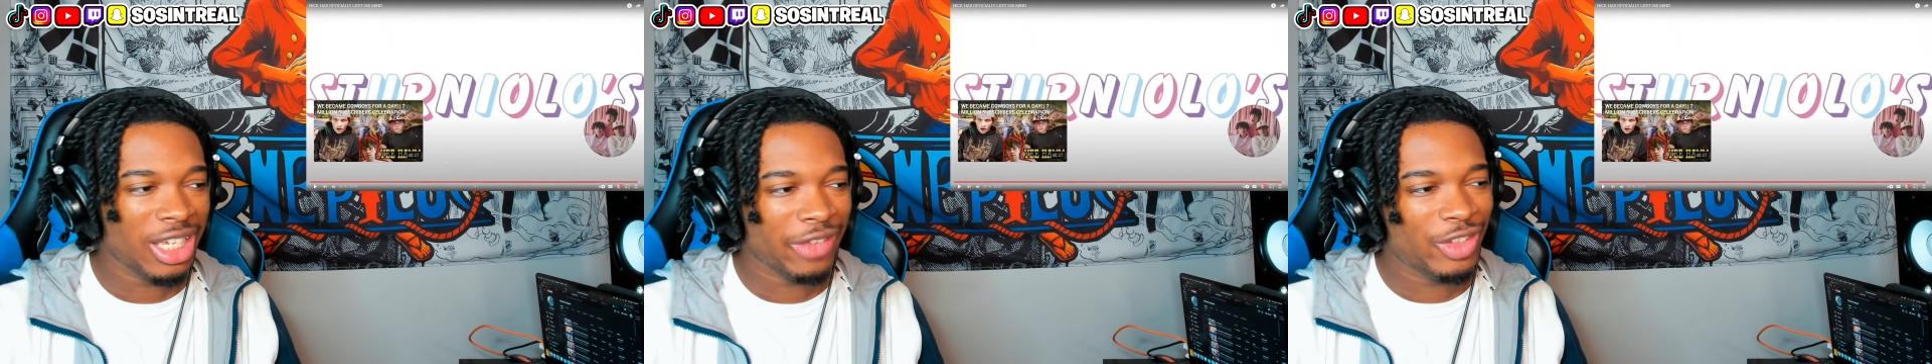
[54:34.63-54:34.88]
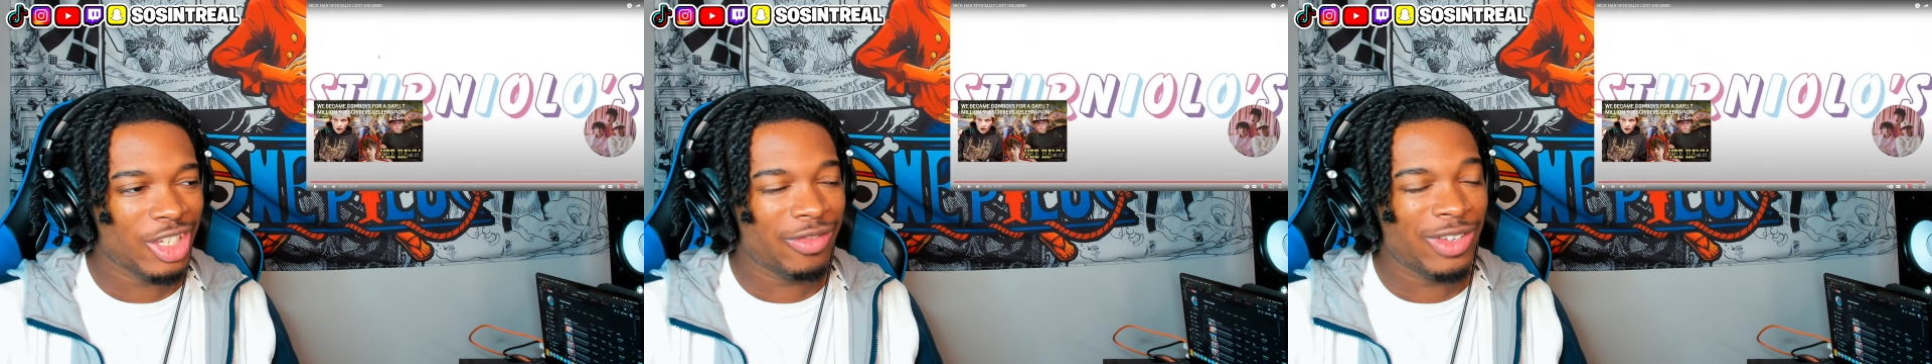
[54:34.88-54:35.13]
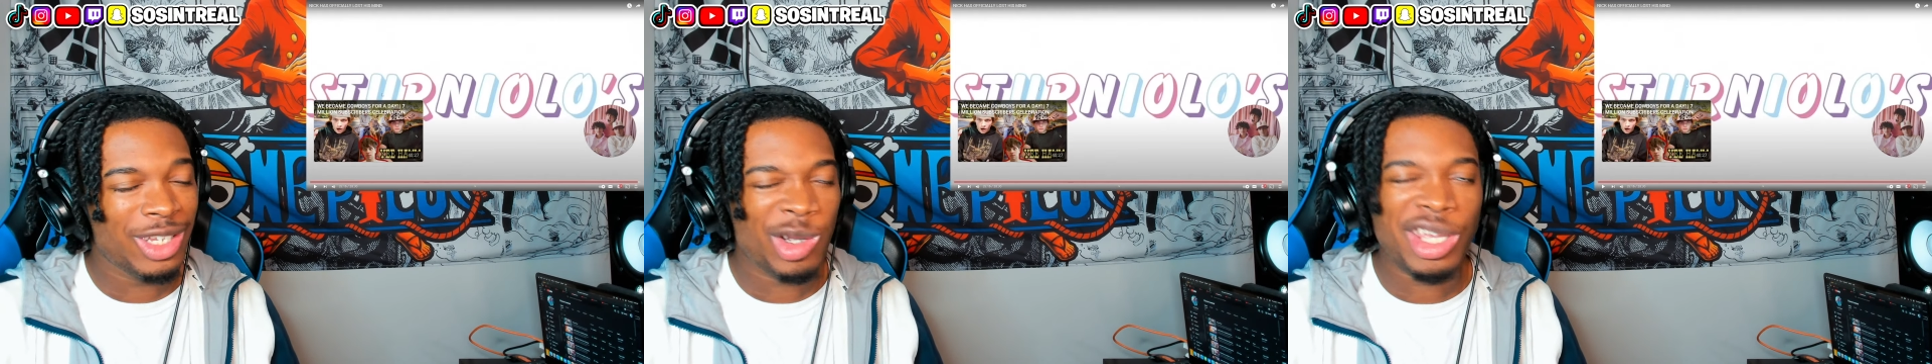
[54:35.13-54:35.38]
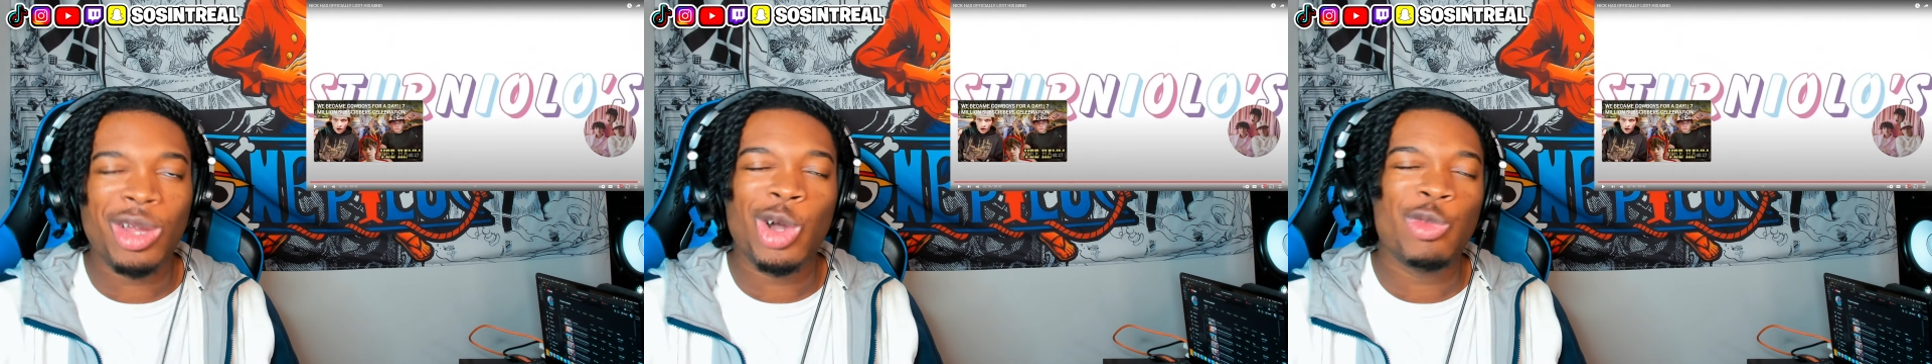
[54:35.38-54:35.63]
If this video
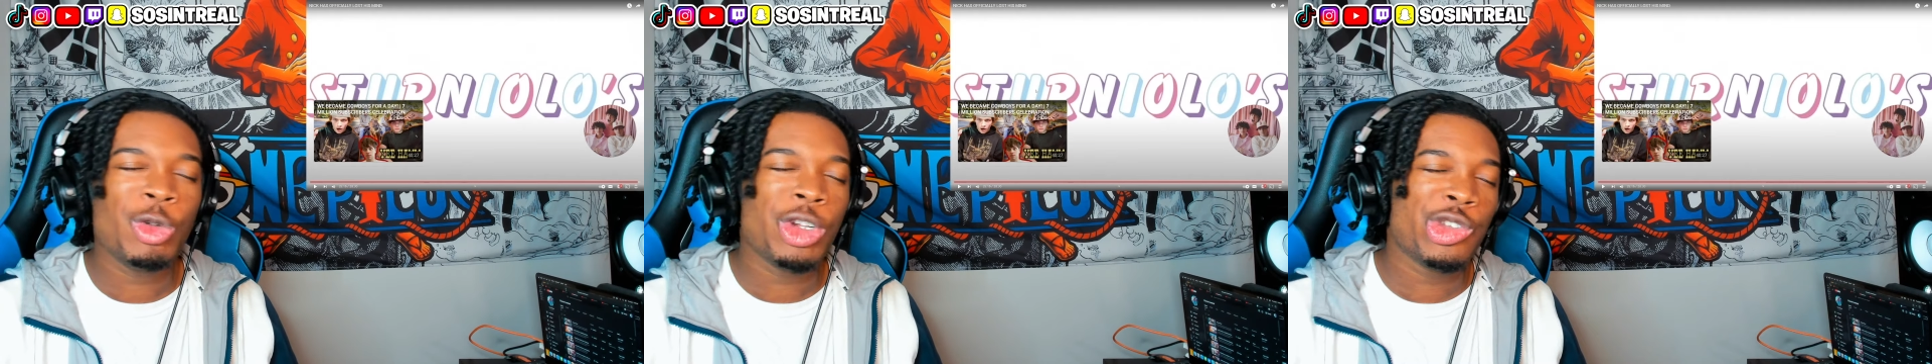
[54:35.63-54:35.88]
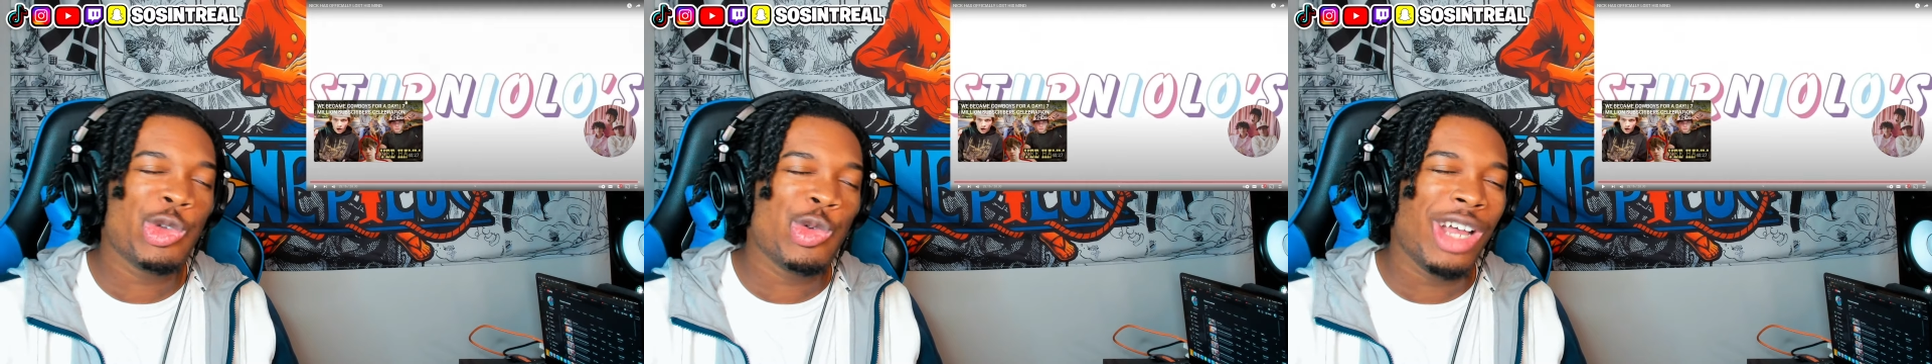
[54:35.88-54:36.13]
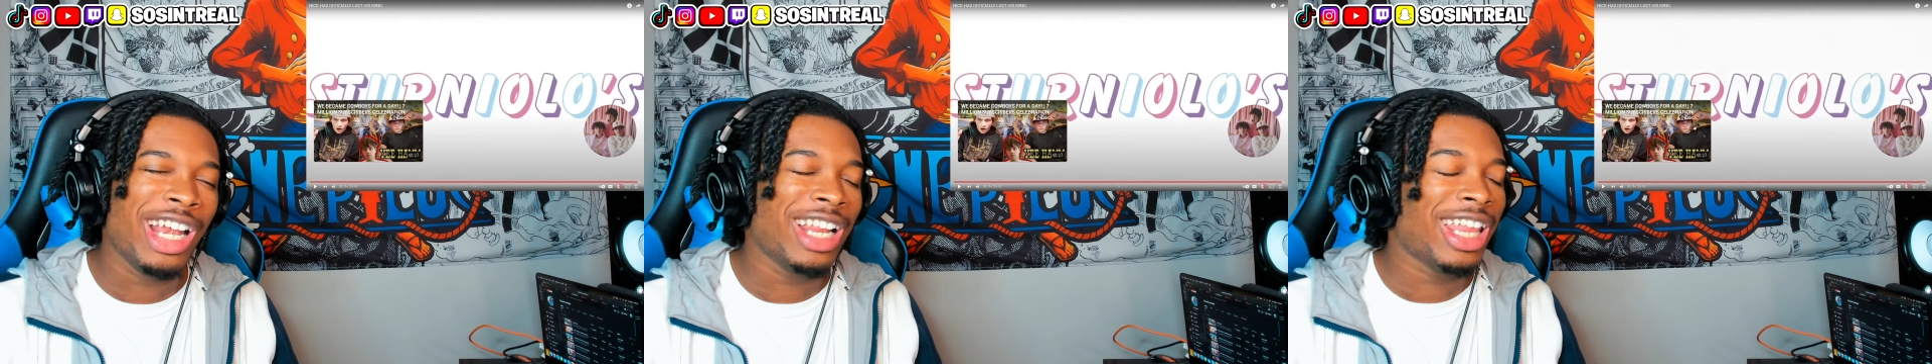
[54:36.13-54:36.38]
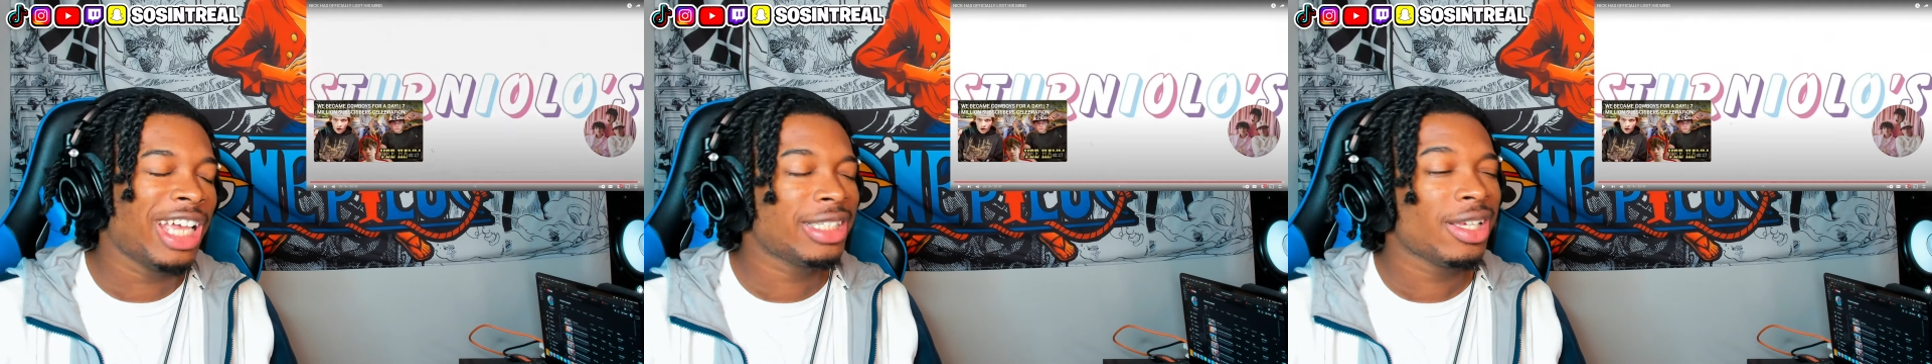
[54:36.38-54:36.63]
get over two hundred
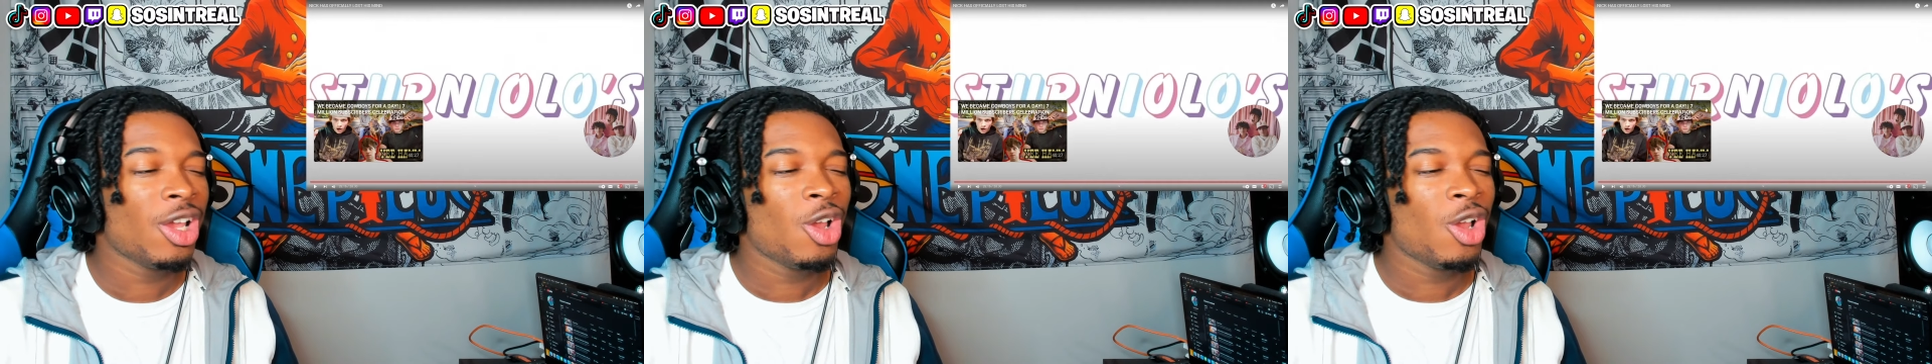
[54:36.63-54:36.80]
likes,